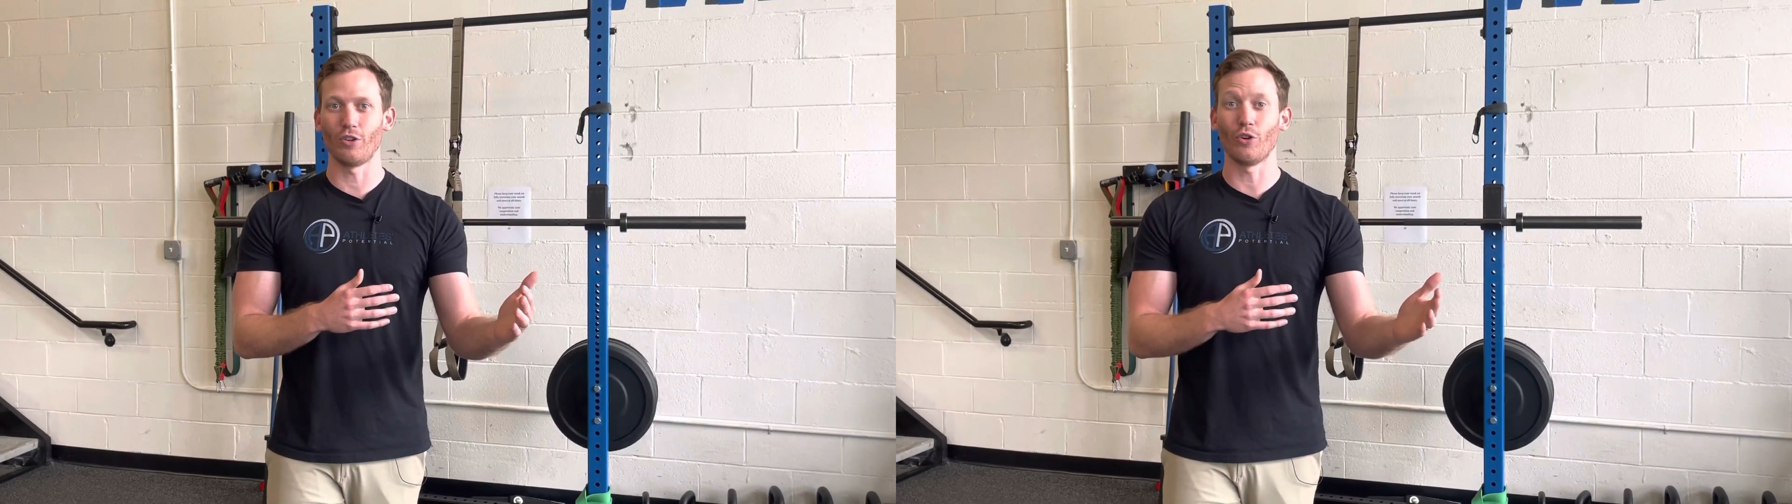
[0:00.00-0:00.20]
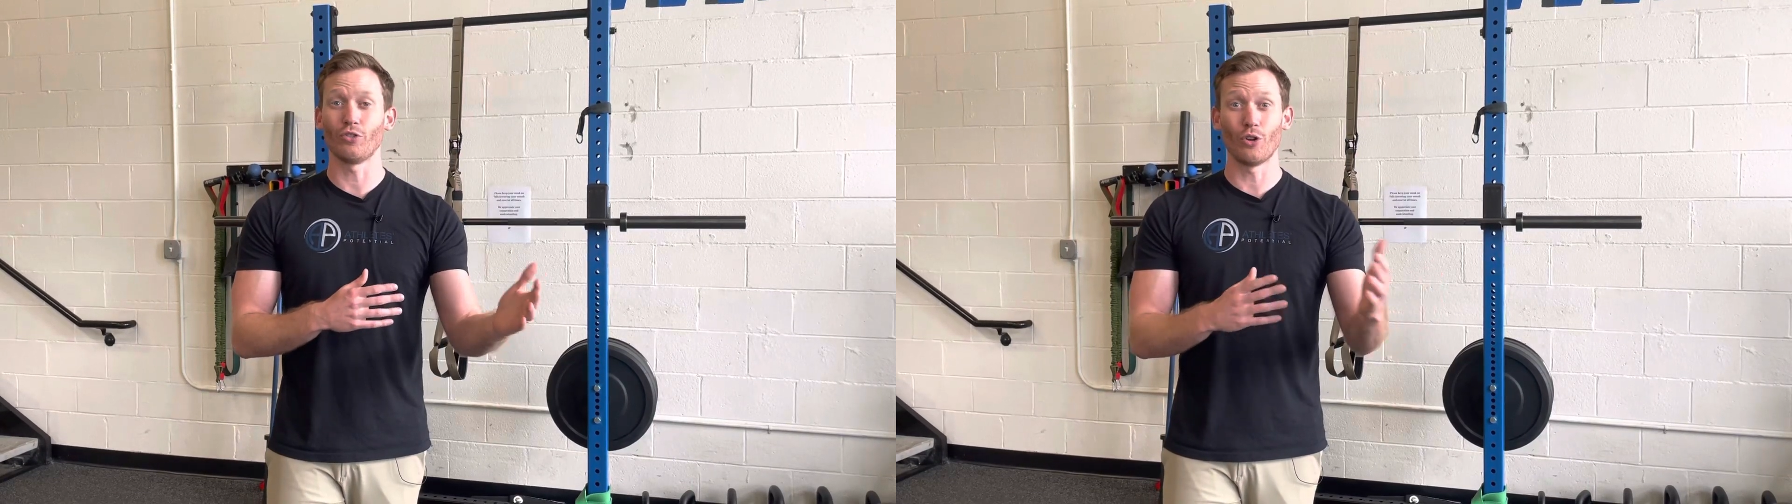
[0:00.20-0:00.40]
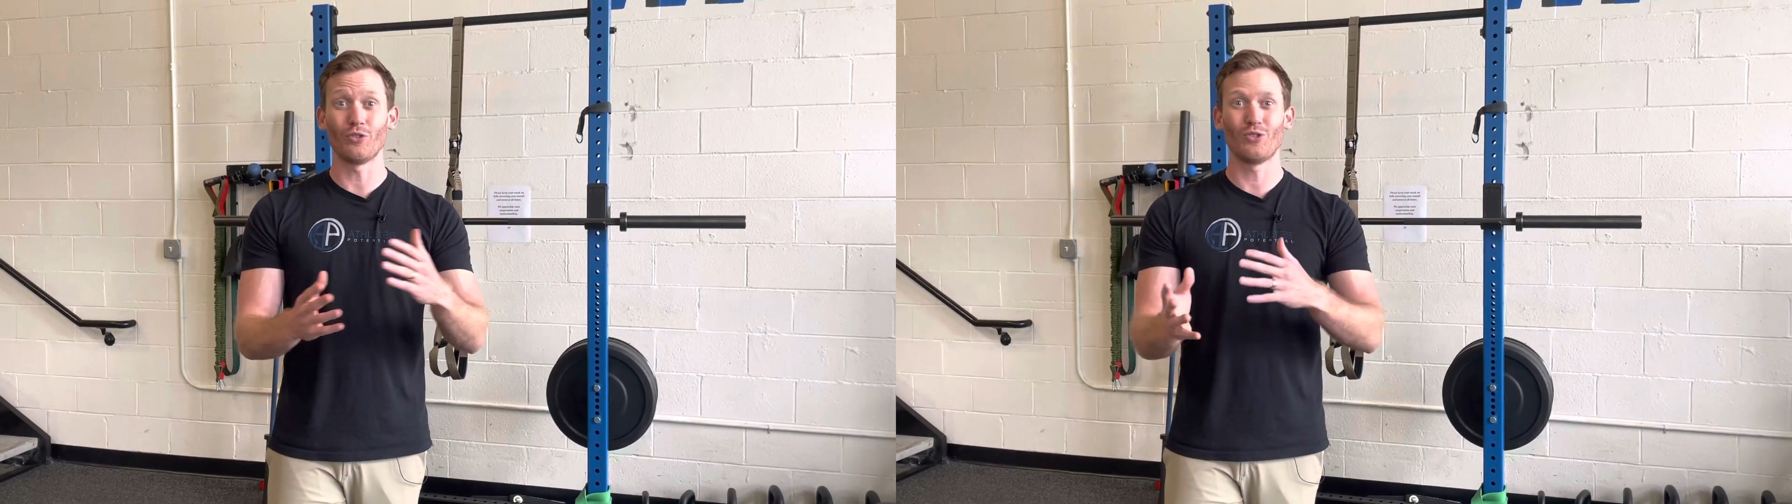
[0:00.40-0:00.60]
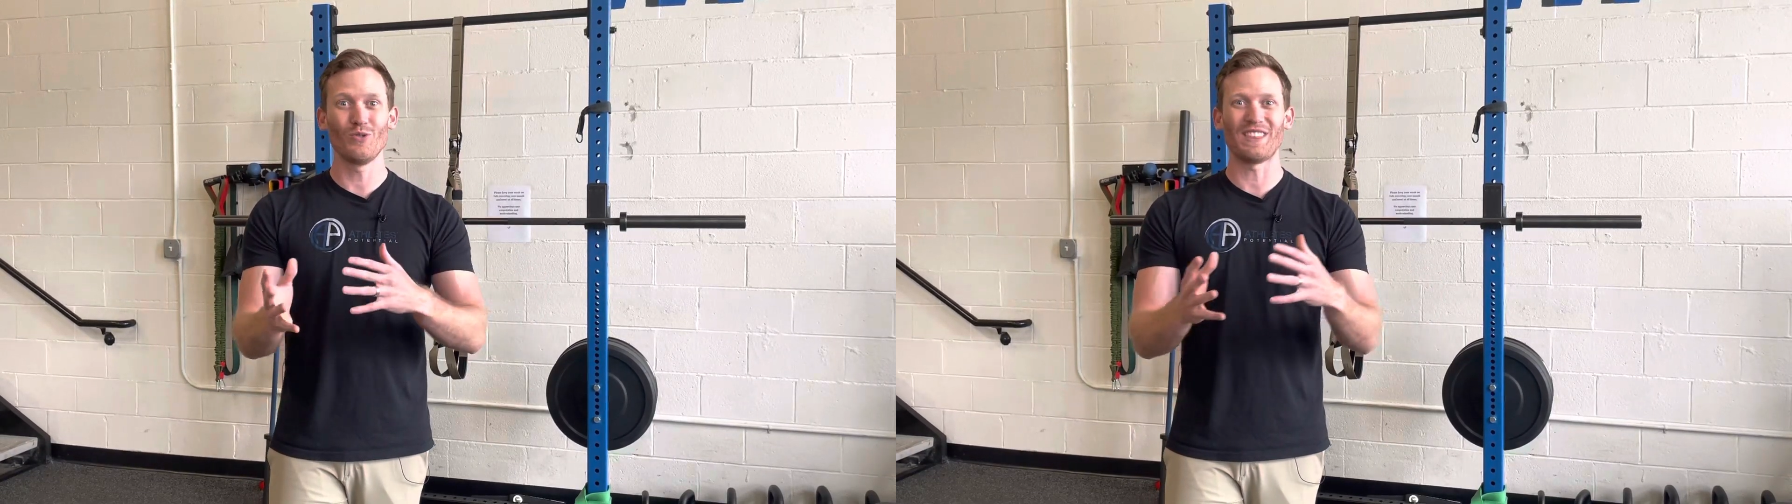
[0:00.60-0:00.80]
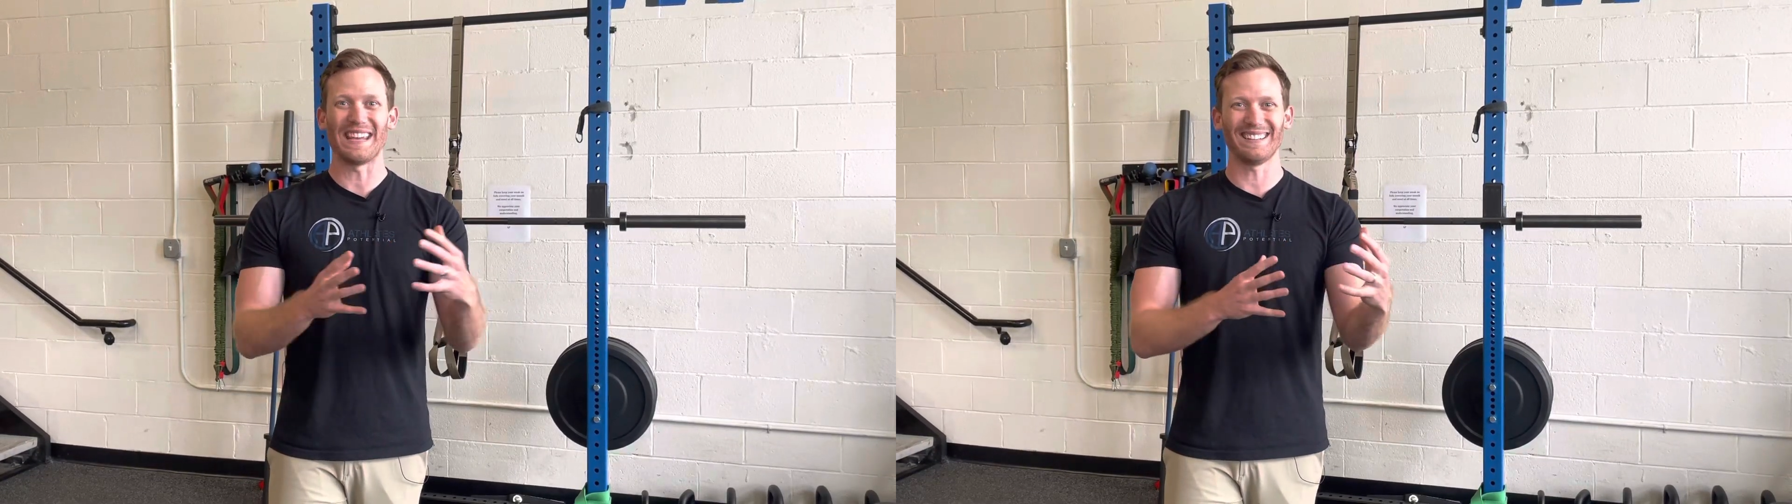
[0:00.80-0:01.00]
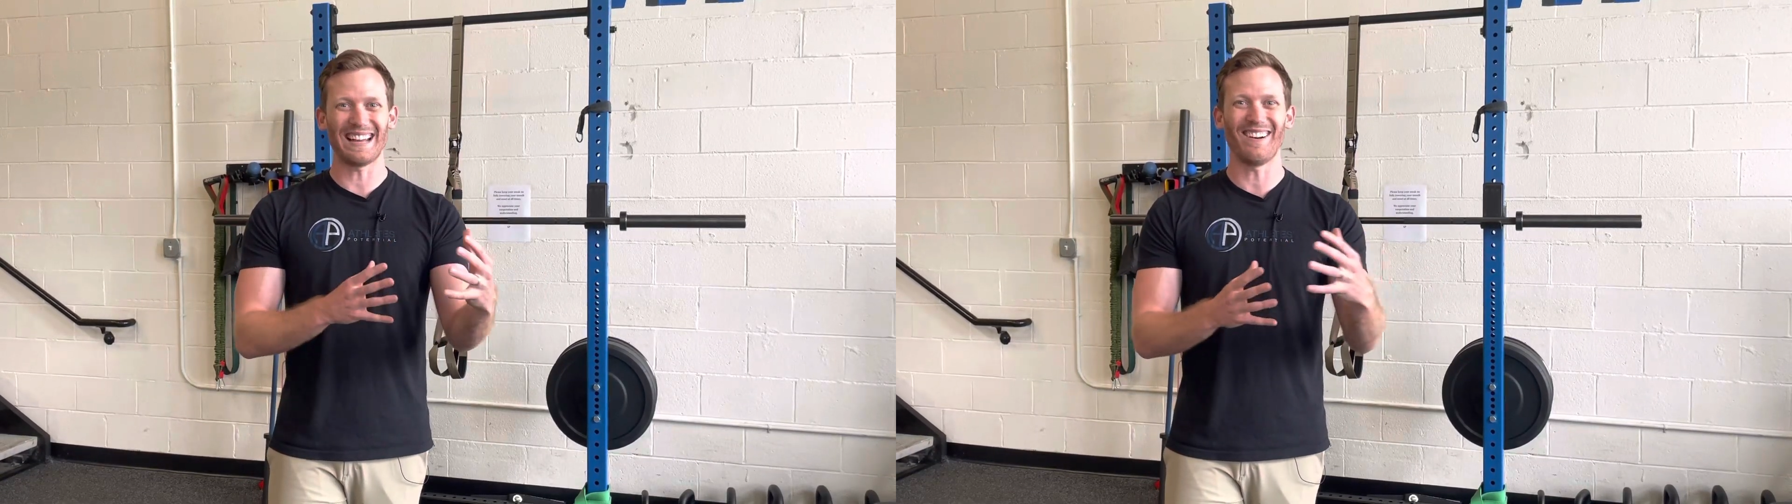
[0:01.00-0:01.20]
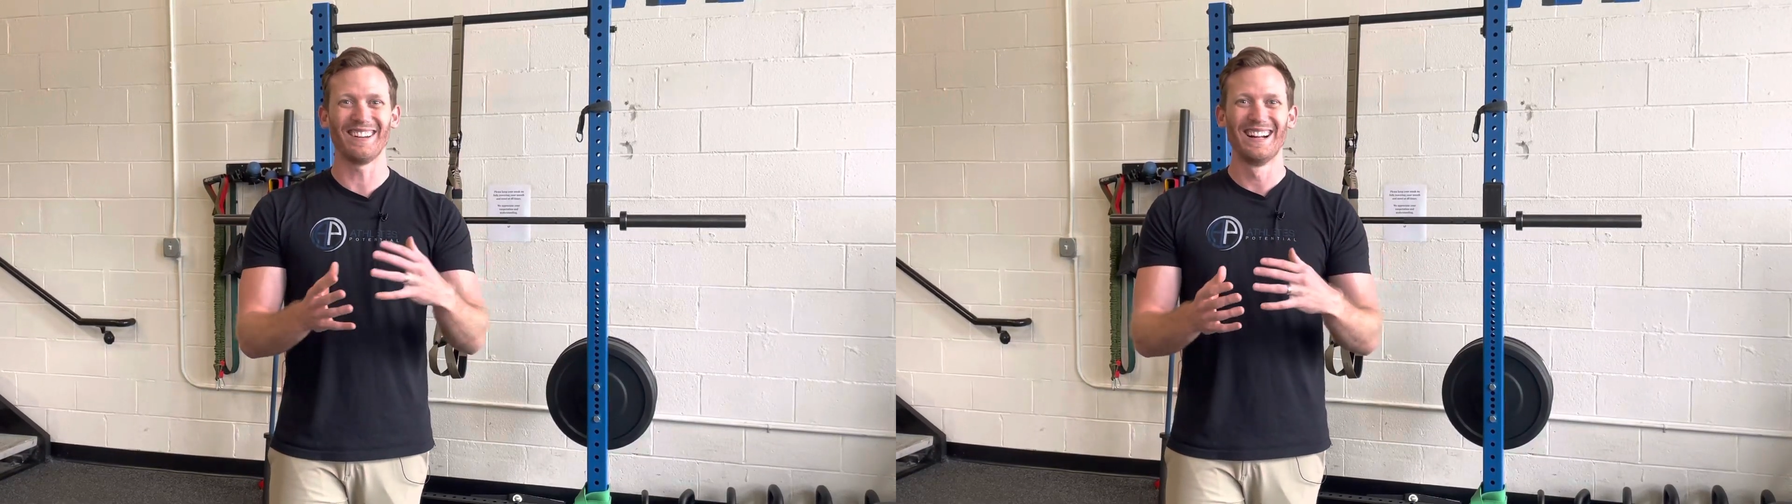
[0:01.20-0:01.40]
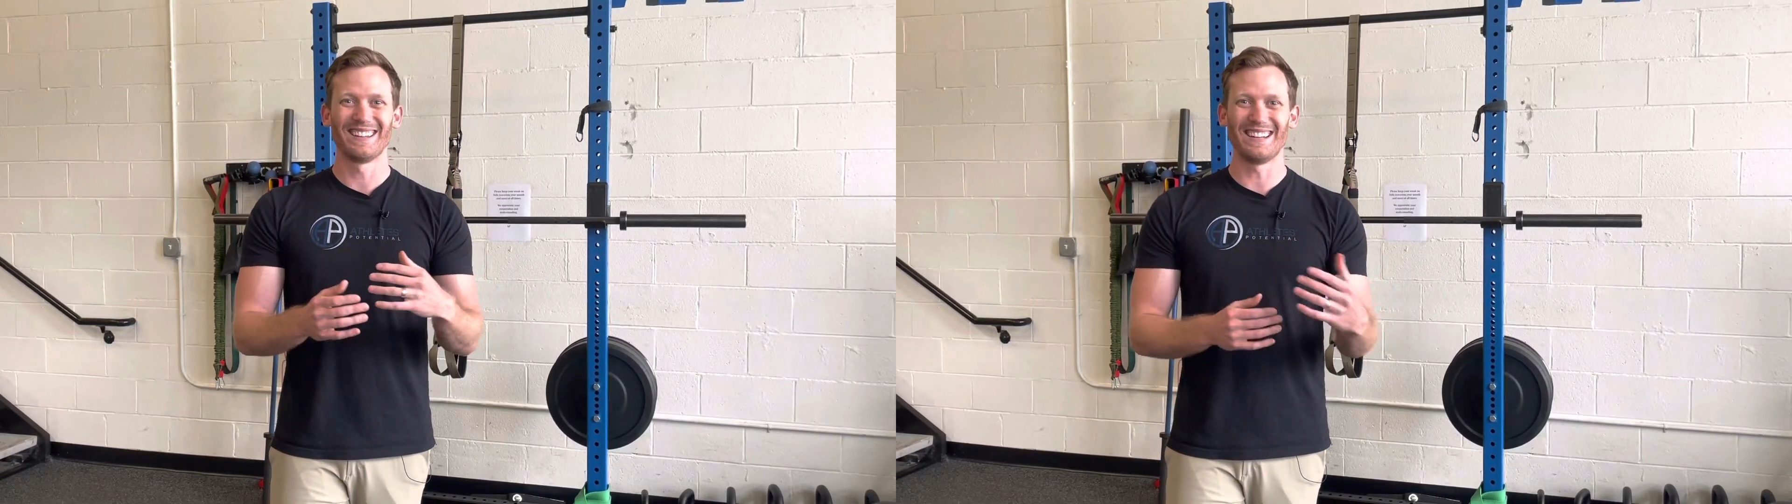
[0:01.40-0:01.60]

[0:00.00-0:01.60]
or those two things out